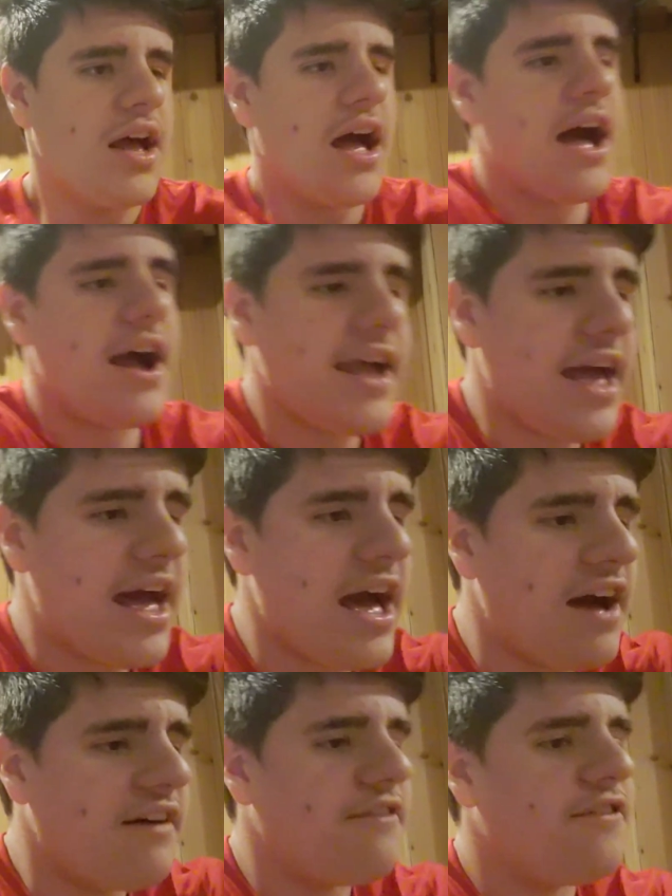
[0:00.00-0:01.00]
I
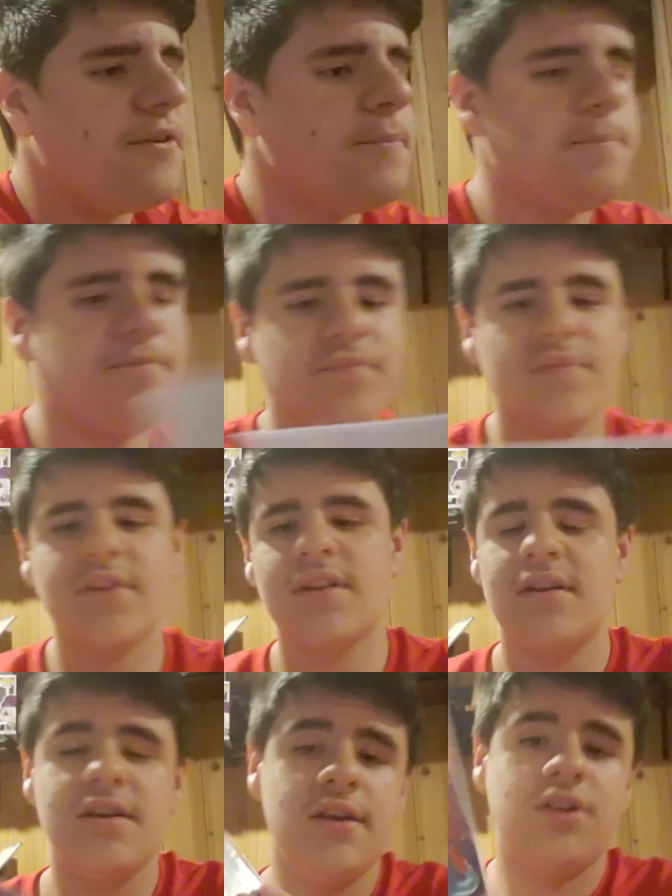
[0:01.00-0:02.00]
have
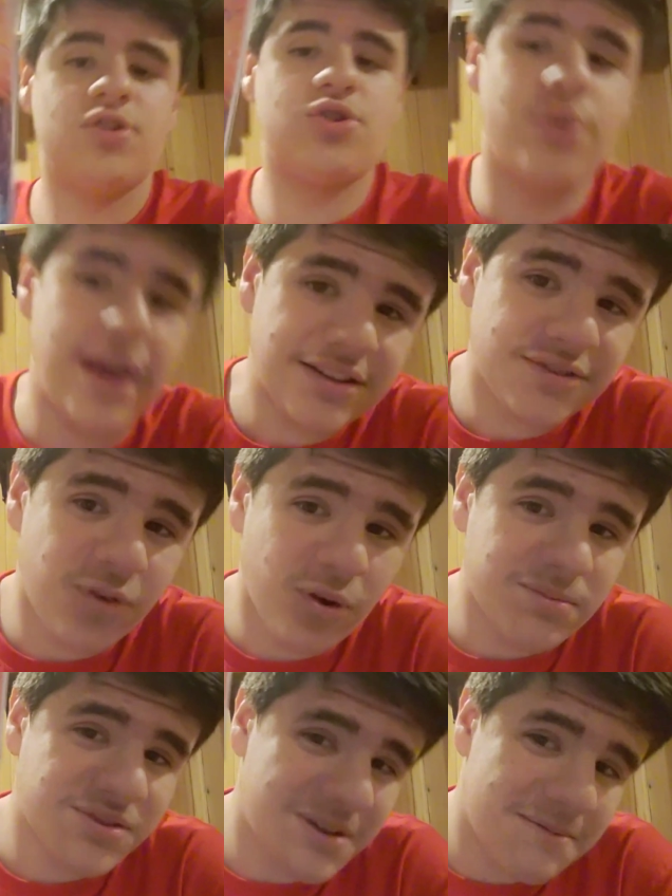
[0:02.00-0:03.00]

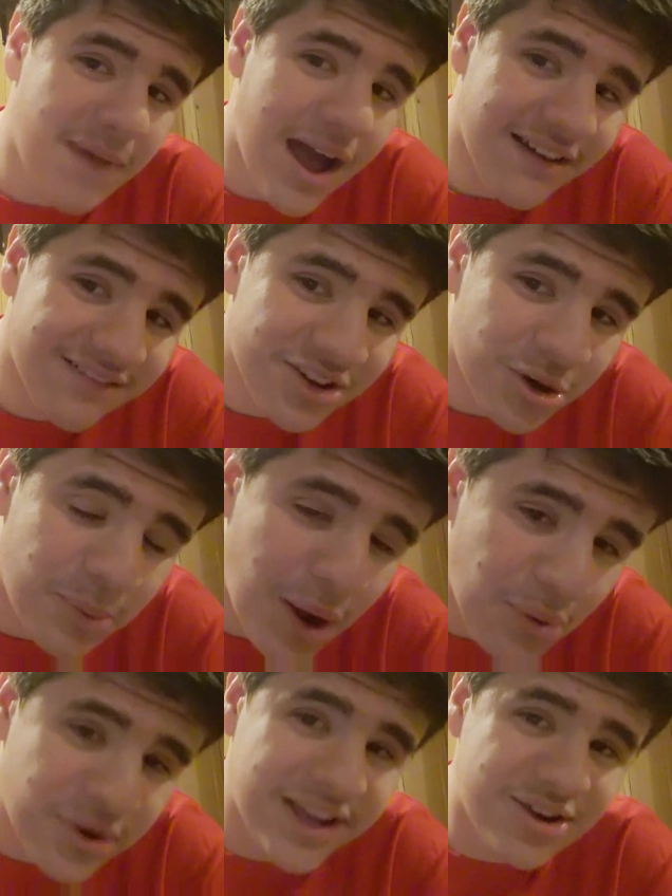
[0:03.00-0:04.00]
Transformers and My Little
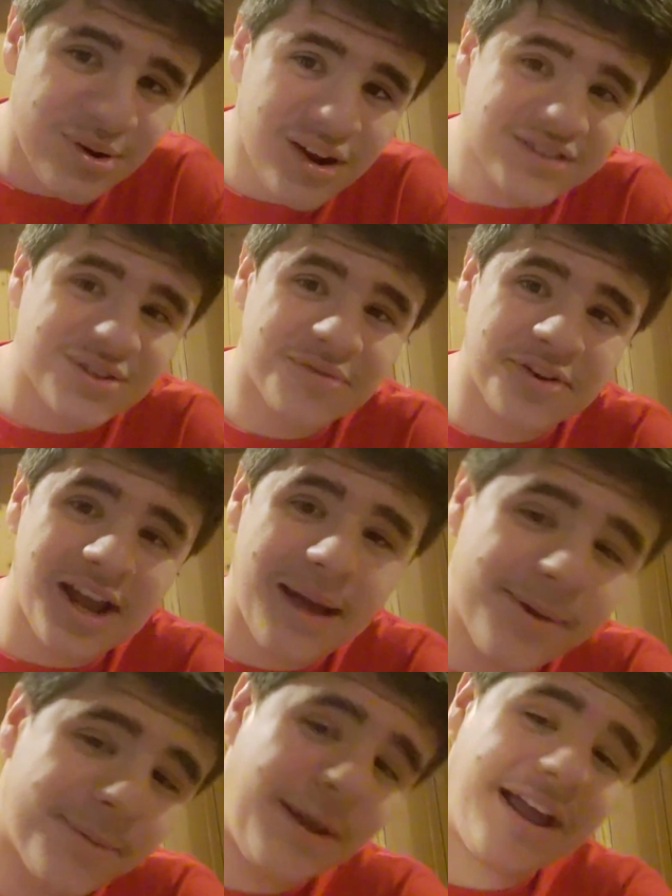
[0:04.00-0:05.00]
Pony crossover
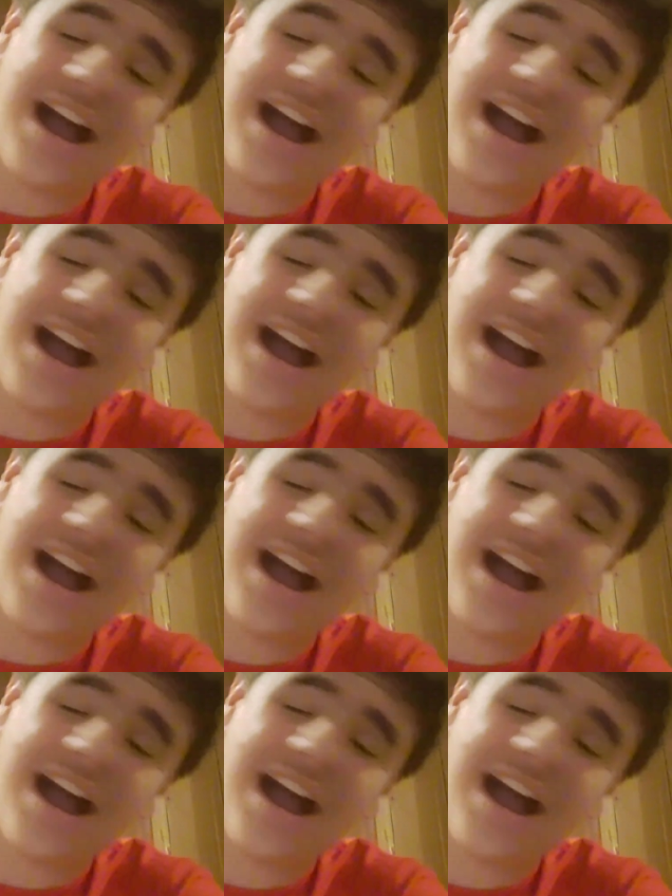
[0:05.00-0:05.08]
comic by